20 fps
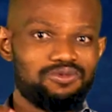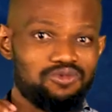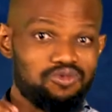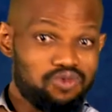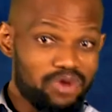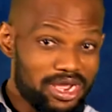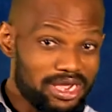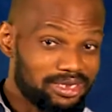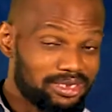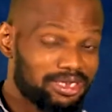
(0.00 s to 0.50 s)

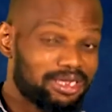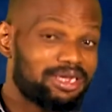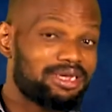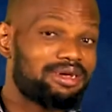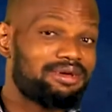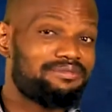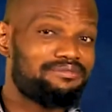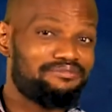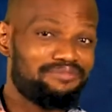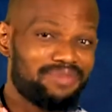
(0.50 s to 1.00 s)
with
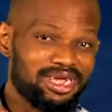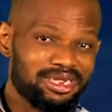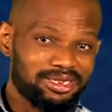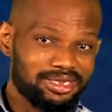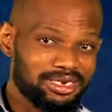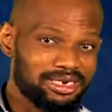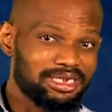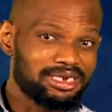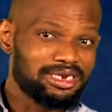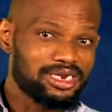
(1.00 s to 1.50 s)

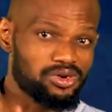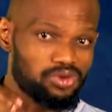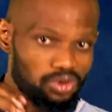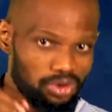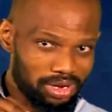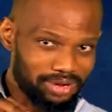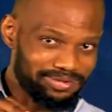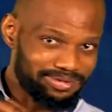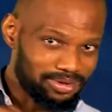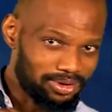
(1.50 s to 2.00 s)
maintaining the rule
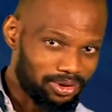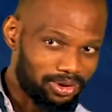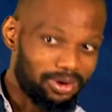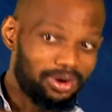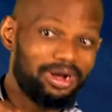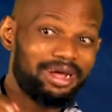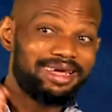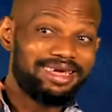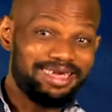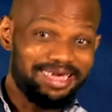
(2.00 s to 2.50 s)
of law
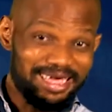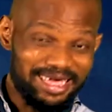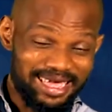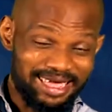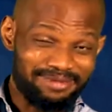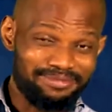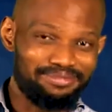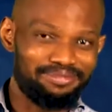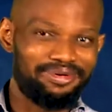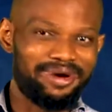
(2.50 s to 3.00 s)

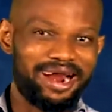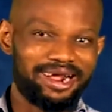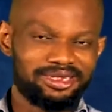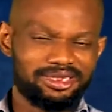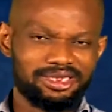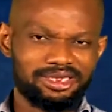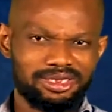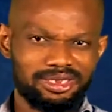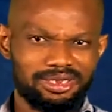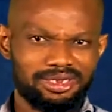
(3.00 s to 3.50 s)
in
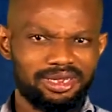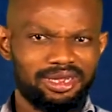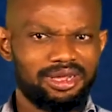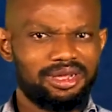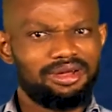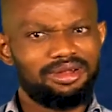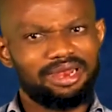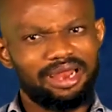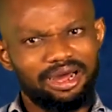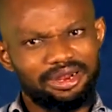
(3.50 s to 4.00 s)
practice.
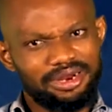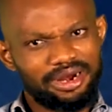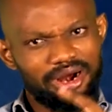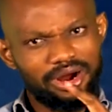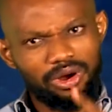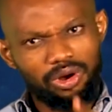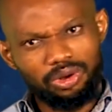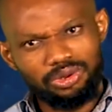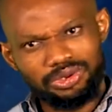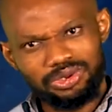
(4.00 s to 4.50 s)
Now, there are
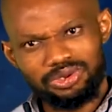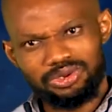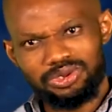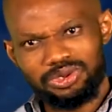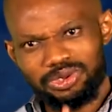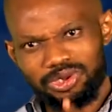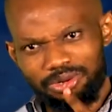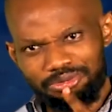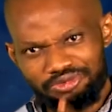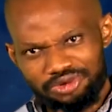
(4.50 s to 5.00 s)
also
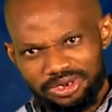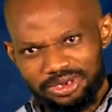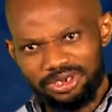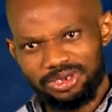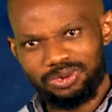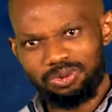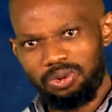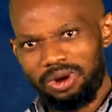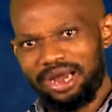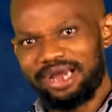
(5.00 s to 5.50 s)
some
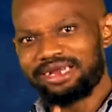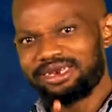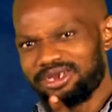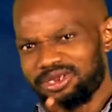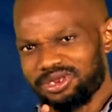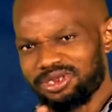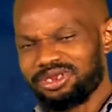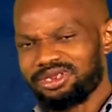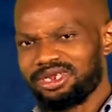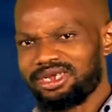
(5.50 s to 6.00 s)
reasons why
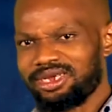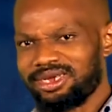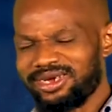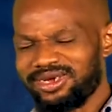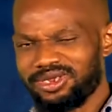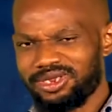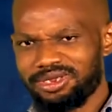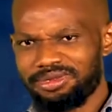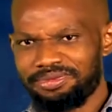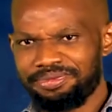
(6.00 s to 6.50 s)
this is the
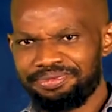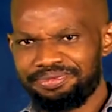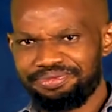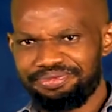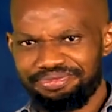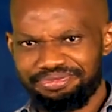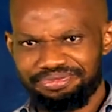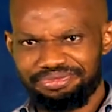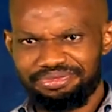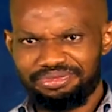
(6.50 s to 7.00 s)
case.
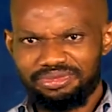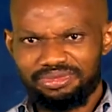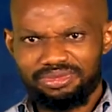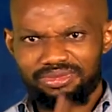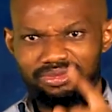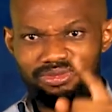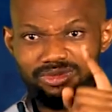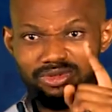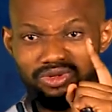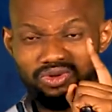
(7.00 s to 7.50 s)

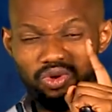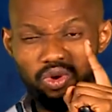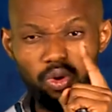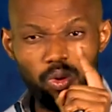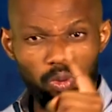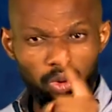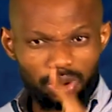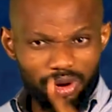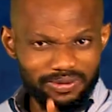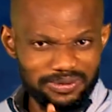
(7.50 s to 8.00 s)

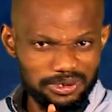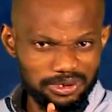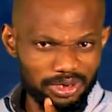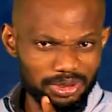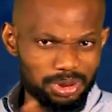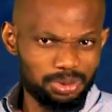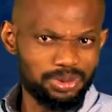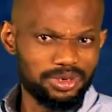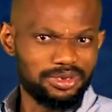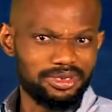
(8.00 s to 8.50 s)
One of
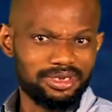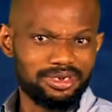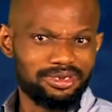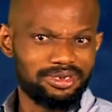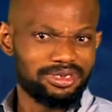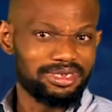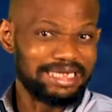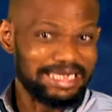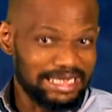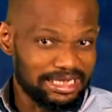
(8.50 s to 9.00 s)
such
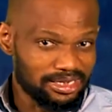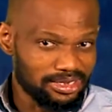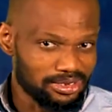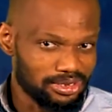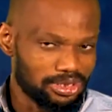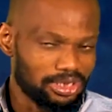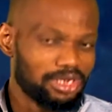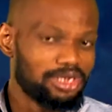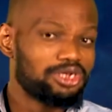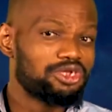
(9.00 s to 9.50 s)
reasons
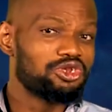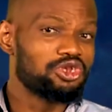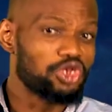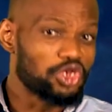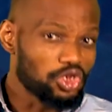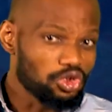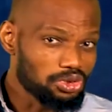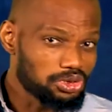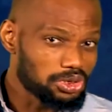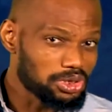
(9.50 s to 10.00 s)
is
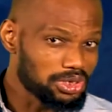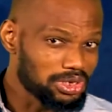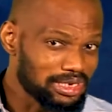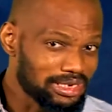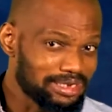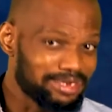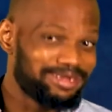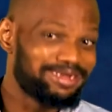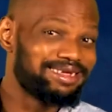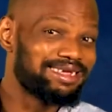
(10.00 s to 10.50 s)
due to
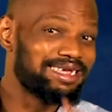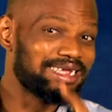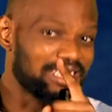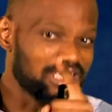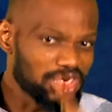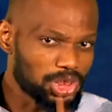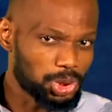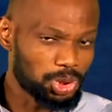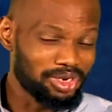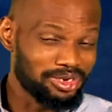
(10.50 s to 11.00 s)
the
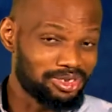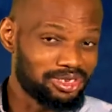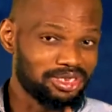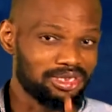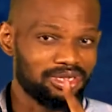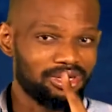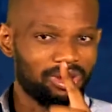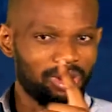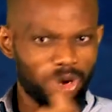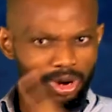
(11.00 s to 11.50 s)

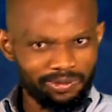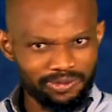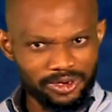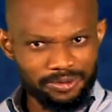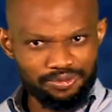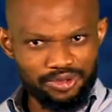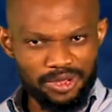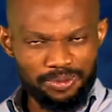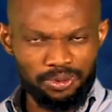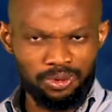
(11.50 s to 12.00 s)
illiteracy of the
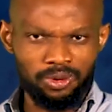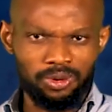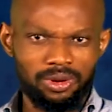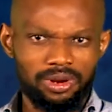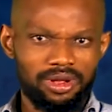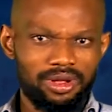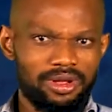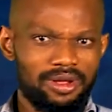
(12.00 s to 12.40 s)
people.